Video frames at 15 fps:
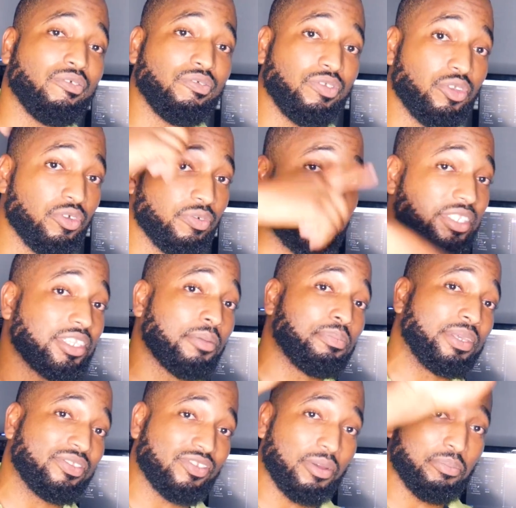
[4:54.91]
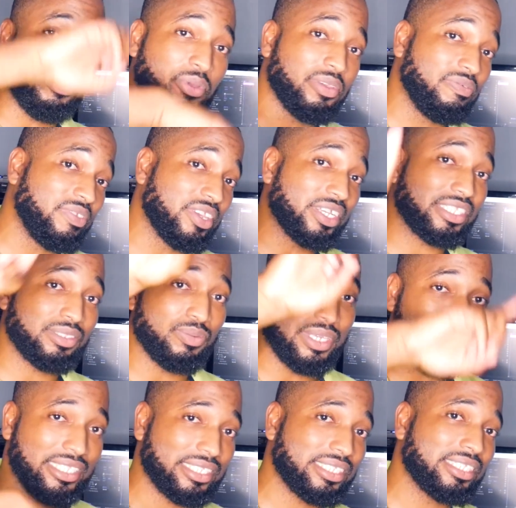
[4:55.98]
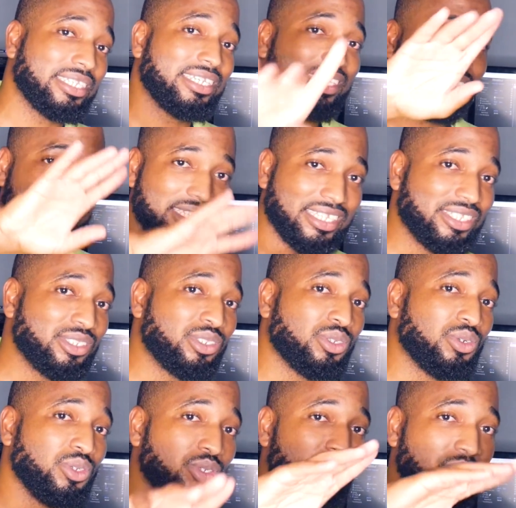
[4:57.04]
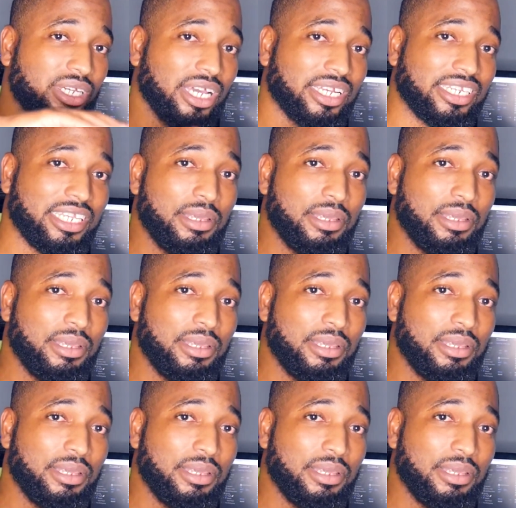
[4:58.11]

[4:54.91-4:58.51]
review over topics from previous weeks. So you can